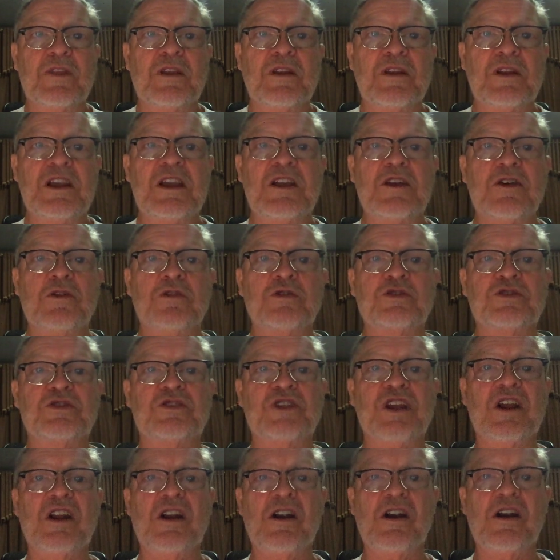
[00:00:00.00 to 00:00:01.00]
Nico
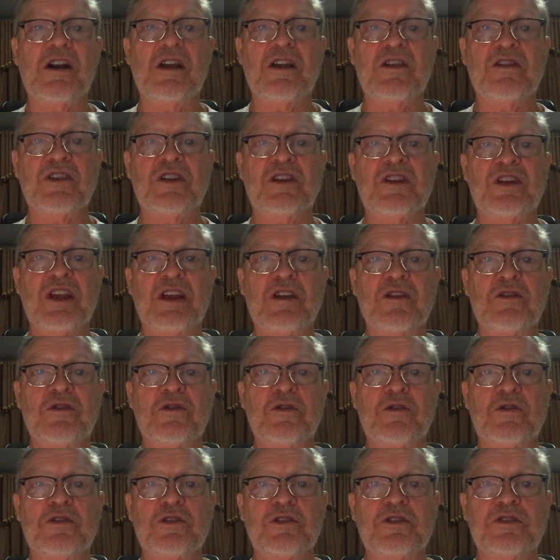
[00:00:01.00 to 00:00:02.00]
stared at the
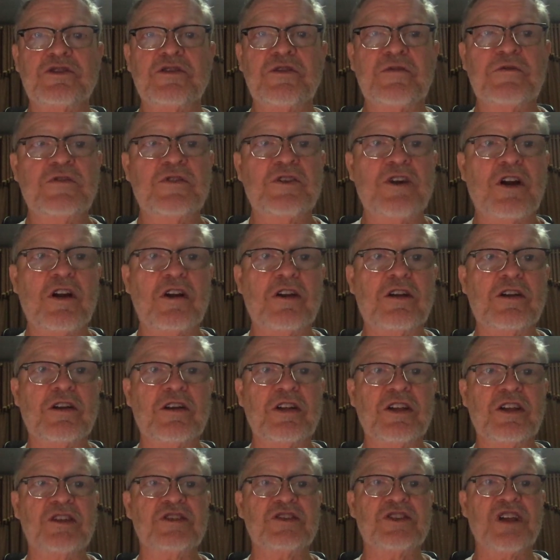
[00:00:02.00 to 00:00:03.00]
tendrils of
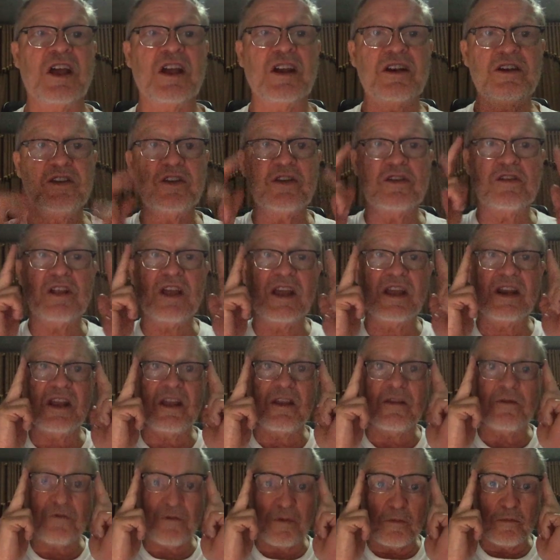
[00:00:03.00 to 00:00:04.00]
darkness
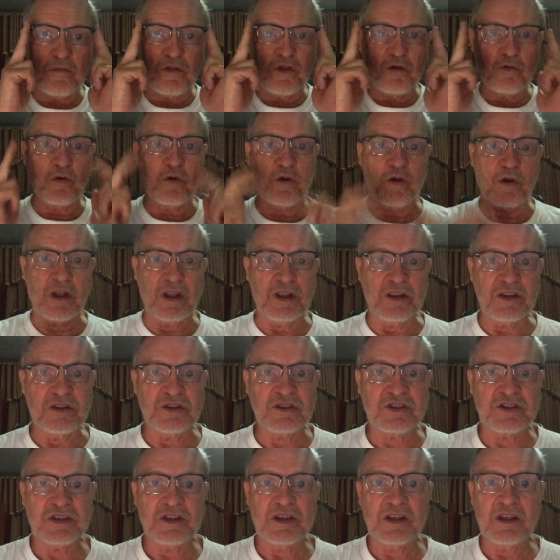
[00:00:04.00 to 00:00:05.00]
undulating from the
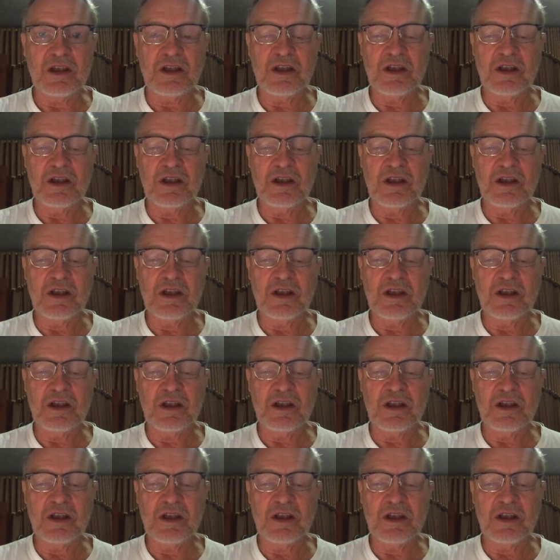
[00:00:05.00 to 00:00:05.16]
ruins.